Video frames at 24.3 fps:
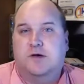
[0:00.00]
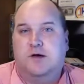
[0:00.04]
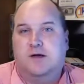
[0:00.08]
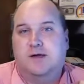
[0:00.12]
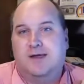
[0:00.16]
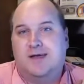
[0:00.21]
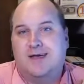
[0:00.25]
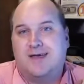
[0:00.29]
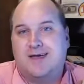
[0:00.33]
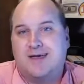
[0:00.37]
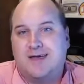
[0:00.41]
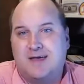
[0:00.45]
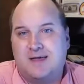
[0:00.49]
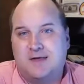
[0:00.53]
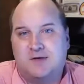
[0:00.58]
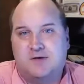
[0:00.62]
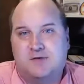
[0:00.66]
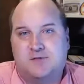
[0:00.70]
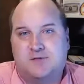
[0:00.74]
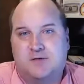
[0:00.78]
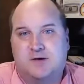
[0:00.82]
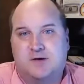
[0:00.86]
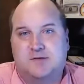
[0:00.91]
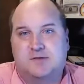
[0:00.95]
on
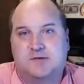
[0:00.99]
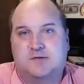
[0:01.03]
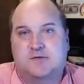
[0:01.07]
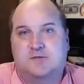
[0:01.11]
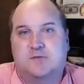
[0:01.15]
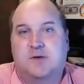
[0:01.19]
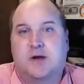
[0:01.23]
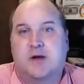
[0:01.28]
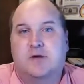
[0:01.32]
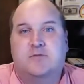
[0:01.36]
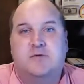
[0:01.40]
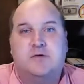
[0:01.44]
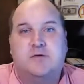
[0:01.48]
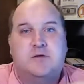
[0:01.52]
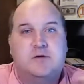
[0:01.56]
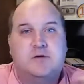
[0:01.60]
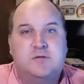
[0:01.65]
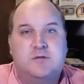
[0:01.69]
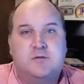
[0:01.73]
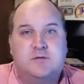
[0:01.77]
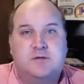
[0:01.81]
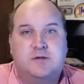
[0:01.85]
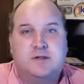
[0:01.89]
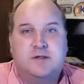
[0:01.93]
interests, whatever
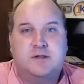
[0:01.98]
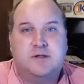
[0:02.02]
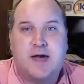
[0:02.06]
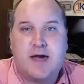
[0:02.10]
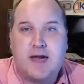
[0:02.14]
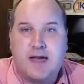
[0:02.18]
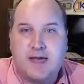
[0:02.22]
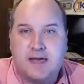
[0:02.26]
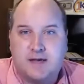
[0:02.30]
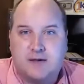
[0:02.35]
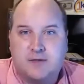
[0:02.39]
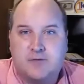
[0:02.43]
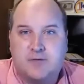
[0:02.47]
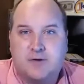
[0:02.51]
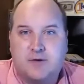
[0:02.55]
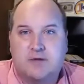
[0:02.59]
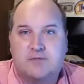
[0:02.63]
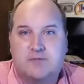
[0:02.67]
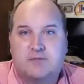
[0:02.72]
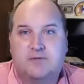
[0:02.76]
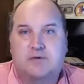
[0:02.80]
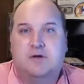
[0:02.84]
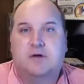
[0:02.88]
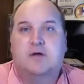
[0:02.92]
you like,
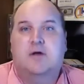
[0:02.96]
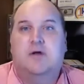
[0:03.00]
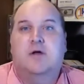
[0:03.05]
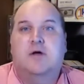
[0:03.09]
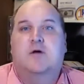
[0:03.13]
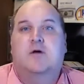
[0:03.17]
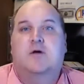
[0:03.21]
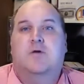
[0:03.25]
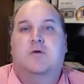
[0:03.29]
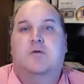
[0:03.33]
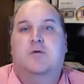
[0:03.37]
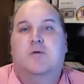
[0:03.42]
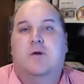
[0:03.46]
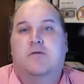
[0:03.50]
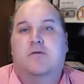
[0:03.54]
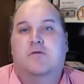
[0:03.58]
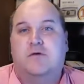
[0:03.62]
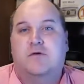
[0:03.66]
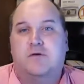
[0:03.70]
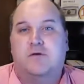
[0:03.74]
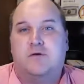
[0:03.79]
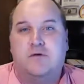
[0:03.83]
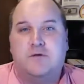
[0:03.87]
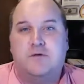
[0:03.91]
whatever
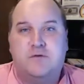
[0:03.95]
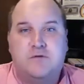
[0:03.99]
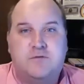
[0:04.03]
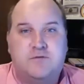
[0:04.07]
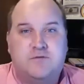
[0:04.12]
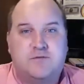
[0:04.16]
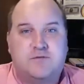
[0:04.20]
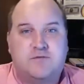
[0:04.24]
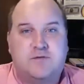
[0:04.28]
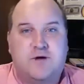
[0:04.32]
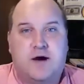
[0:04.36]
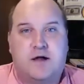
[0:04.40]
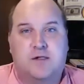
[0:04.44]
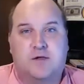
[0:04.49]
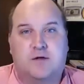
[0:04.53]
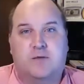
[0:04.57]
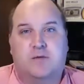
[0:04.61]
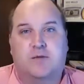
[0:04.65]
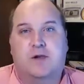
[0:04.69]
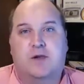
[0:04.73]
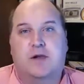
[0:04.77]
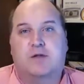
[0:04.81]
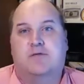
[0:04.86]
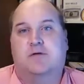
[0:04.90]
whoever you
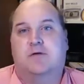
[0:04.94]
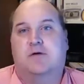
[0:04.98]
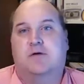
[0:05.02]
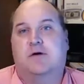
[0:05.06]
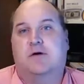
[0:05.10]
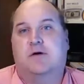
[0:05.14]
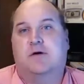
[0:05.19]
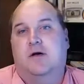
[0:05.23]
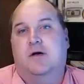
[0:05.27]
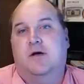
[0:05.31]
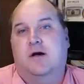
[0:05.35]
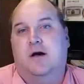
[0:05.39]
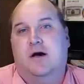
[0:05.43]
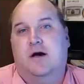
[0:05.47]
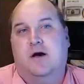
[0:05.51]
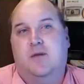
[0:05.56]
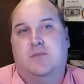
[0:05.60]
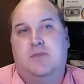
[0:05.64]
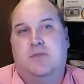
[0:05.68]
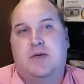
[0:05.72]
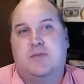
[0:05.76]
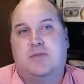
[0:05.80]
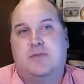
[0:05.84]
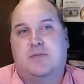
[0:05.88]
follow, whatever
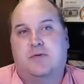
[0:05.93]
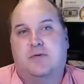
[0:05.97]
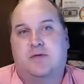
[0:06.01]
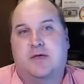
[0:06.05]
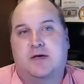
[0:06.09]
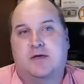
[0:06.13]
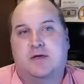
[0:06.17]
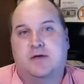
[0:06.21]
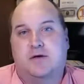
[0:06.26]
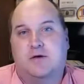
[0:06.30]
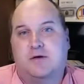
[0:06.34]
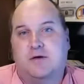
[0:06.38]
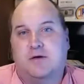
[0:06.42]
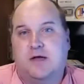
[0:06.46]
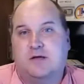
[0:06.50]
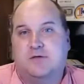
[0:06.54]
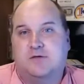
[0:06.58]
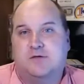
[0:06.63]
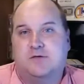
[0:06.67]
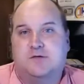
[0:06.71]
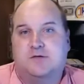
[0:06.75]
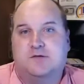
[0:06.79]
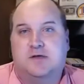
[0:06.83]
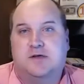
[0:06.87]
um, people that you're
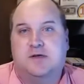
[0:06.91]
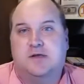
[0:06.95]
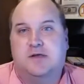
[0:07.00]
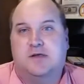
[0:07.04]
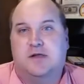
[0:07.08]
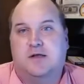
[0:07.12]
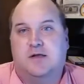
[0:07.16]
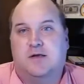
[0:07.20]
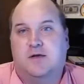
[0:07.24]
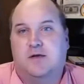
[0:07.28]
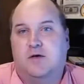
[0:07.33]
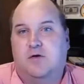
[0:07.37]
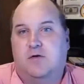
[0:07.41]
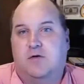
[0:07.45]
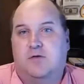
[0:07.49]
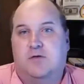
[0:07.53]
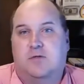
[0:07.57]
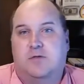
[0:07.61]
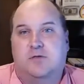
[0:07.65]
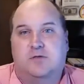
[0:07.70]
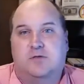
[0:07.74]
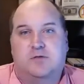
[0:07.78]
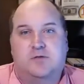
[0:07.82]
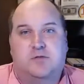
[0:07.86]
interested in,
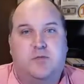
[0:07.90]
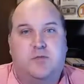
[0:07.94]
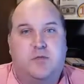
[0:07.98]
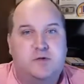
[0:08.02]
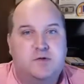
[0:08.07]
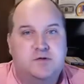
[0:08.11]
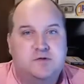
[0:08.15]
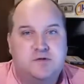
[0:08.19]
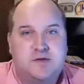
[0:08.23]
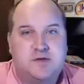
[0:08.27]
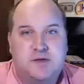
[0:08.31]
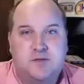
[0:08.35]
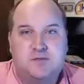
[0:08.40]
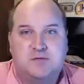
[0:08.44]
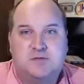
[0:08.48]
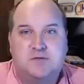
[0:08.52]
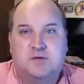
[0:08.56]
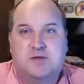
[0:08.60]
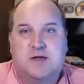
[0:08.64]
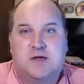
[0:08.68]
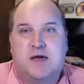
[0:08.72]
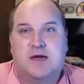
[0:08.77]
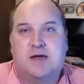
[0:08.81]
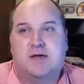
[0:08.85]
or sports teams
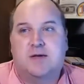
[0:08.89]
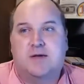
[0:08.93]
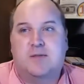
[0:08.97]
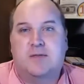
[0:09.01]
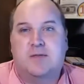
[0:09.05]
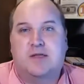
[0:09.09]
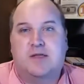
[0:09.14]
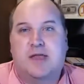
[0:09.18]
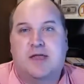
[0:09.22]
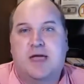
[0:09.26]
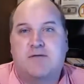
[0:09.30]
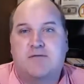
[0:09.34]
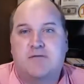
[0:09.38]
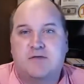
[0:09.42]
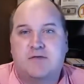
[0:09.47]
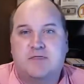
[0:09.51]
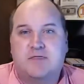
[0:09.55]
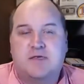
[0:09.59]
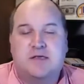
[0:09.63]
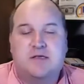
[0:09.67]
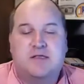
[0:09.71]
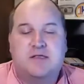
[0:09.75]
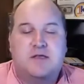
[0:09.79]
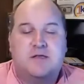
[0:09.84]
you like. I mean,
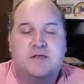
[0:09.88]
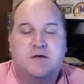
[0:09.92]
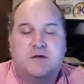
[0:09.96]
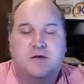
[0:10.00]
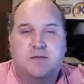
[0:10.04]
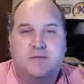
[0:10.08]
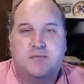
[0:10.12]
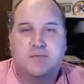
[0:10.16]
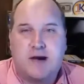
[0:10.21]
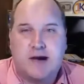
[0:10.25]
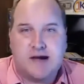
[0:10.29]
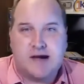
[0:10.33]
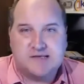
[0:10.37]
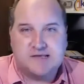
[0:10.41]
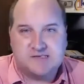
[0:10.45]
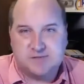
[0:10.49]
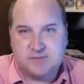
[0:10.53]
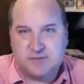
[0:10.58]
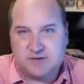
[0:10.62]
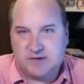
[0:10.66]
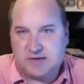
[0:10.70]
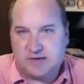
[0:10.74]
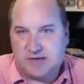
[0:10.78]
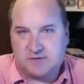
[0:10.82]
everything that you can
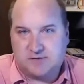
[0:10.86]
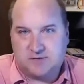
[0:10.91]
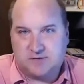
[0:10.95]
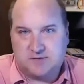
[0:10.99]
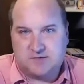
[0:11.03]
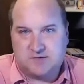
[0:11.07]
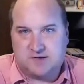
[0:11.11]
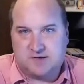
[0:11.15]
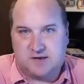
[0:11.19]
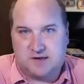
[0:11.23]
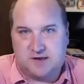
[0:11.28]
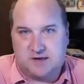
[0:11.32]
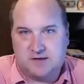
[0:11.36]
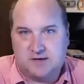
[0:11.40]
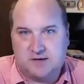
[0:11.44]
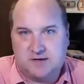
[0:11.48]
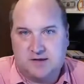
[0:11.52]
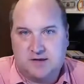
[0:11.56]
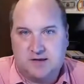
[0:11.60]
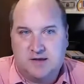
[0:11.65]
possibly be interested in,